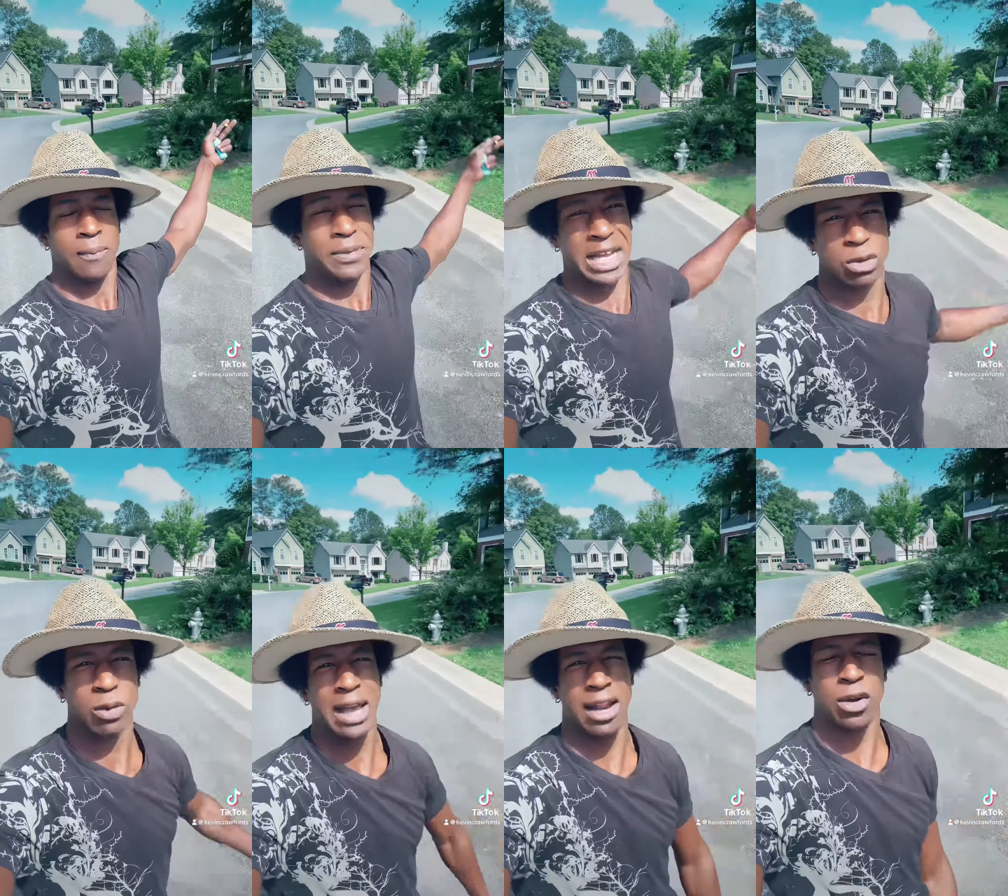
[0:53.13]
That's what we
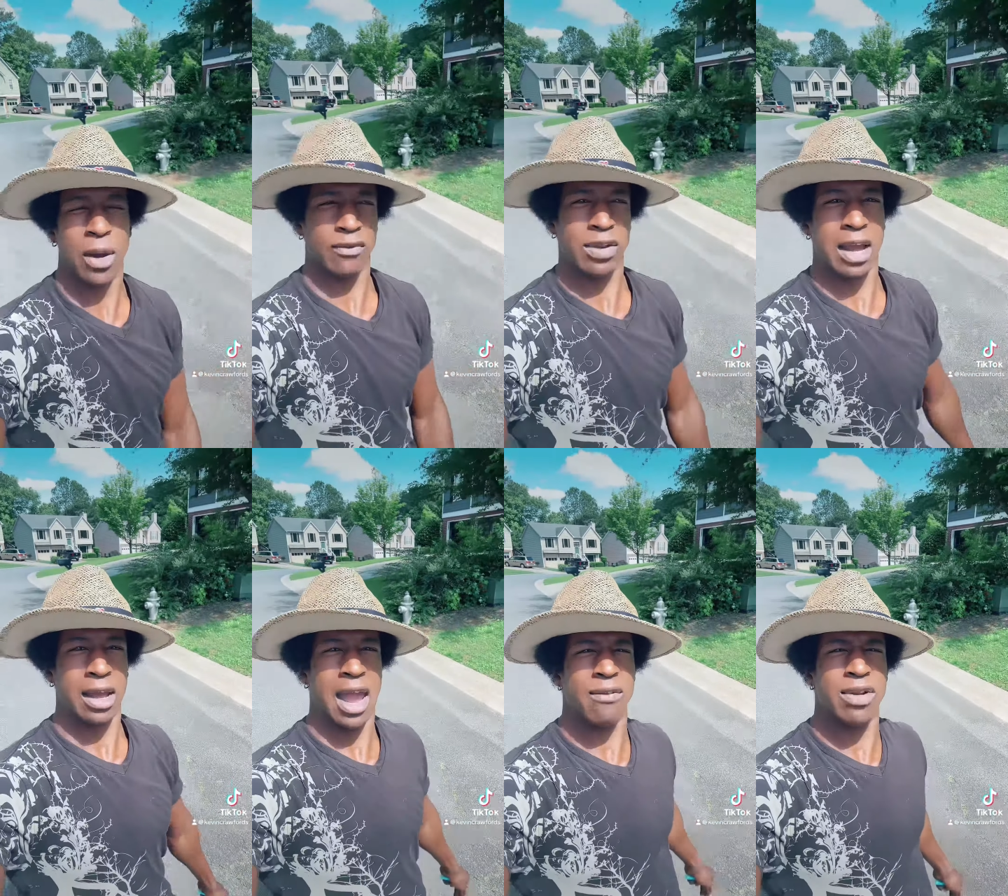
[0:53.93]
gotta do every
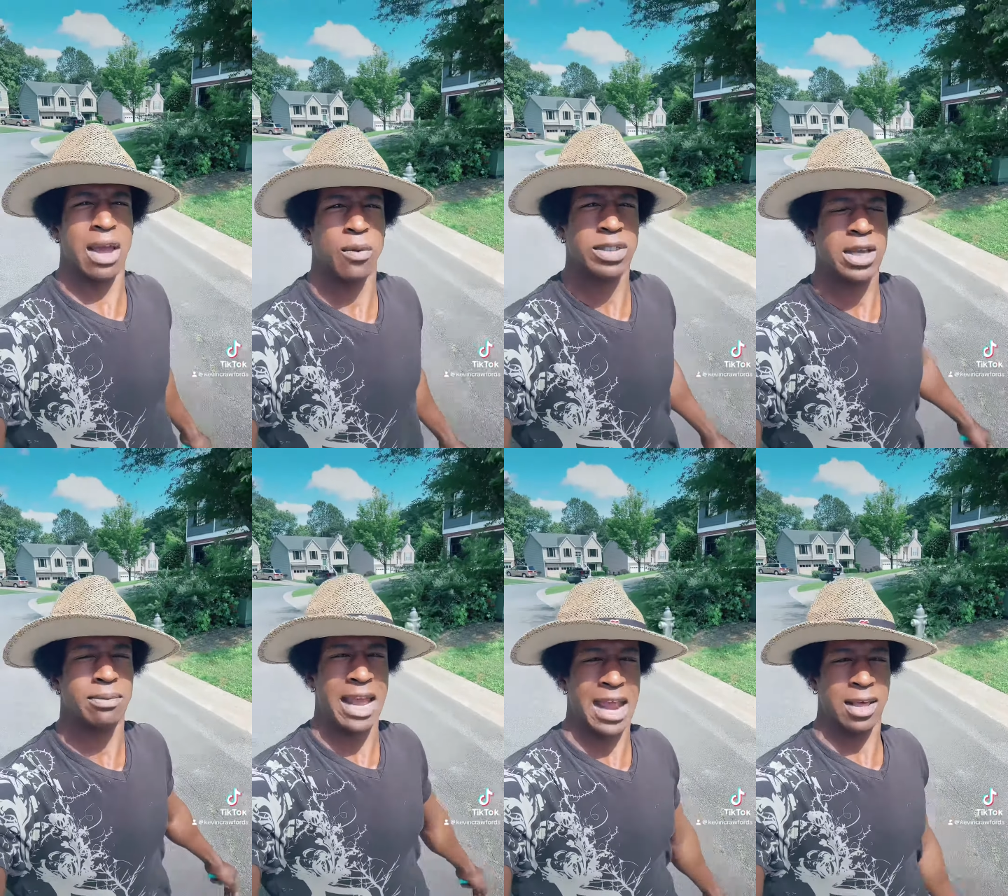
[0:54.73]
day. Every day. What's up,
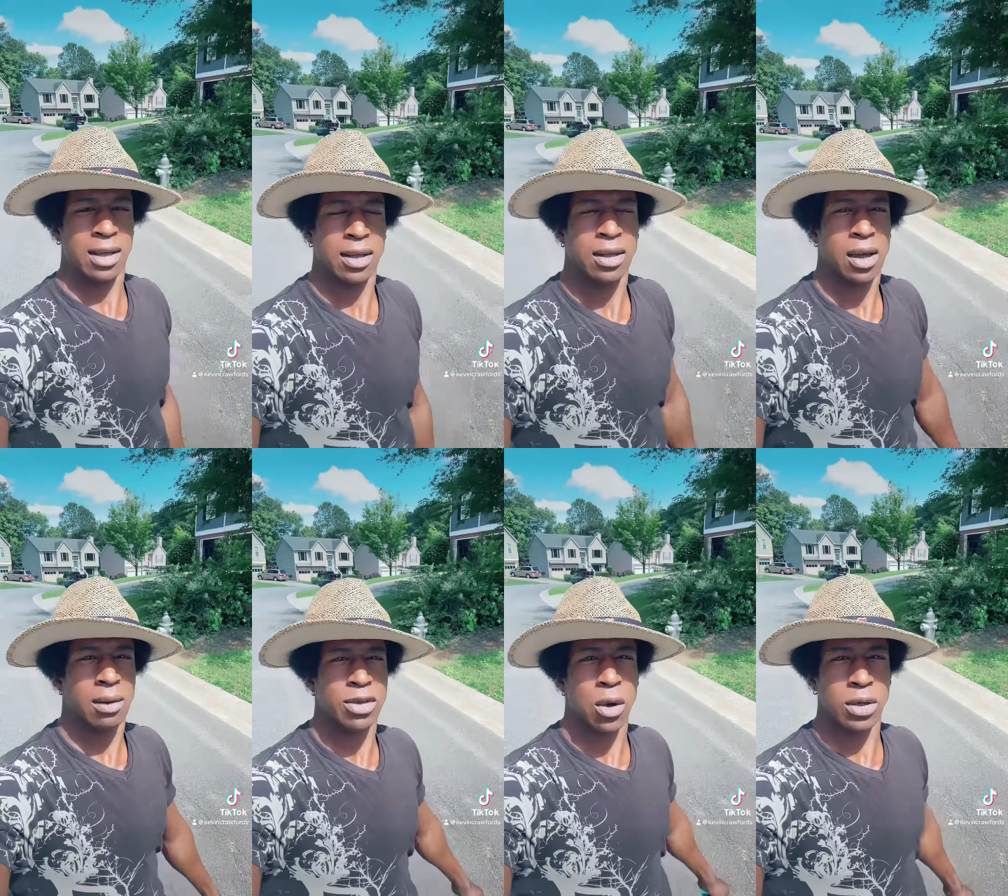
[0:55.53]
Daddy?
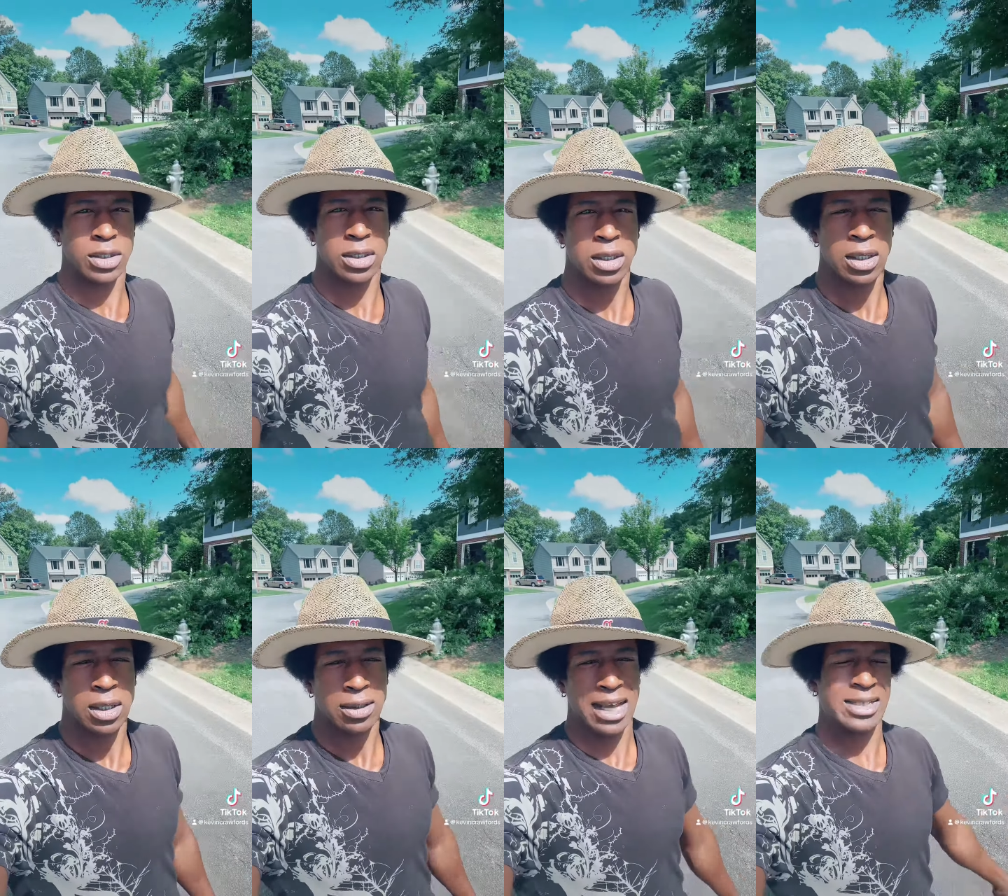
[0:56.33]
I'm yours.
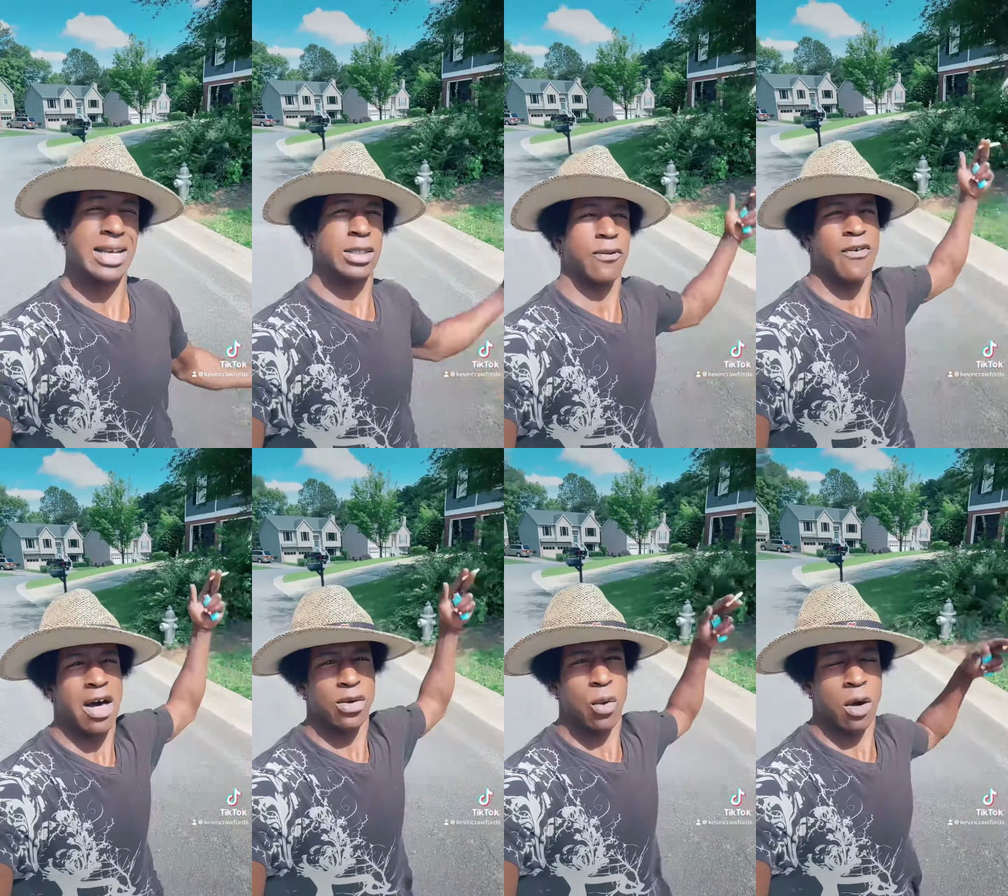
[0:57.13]
That's that's our
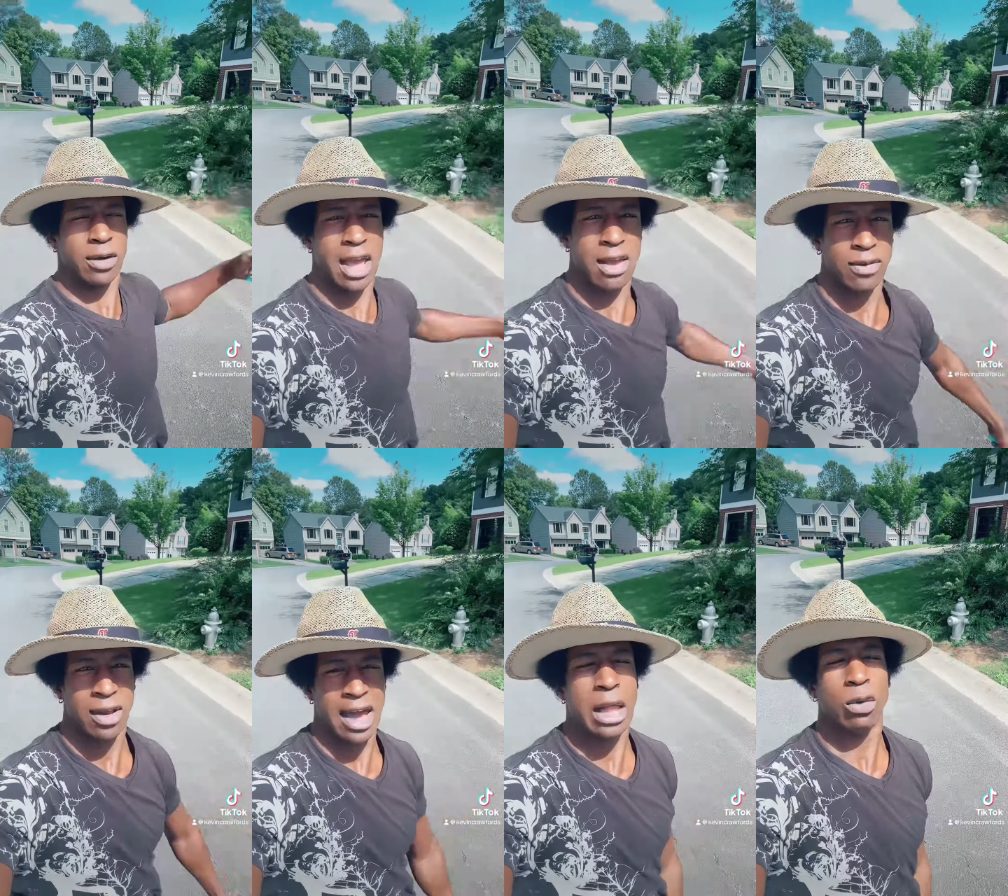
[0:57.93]
Father who art in heaven.
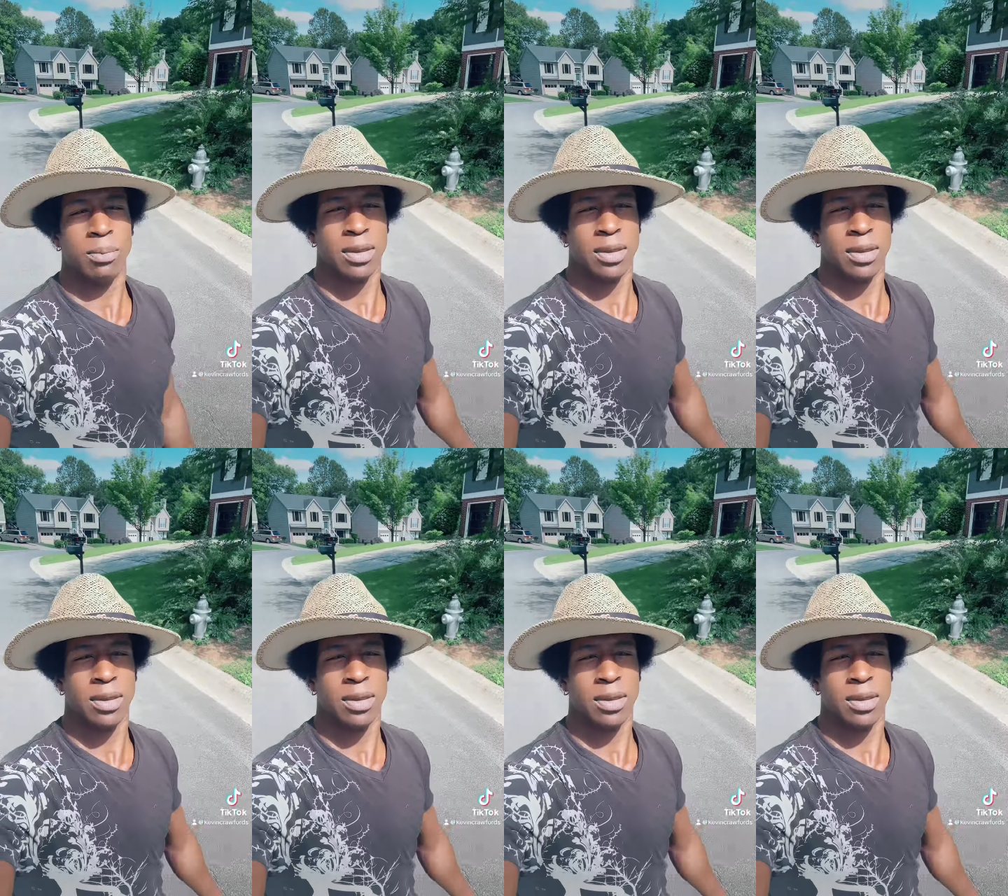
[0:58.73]
Hallowed be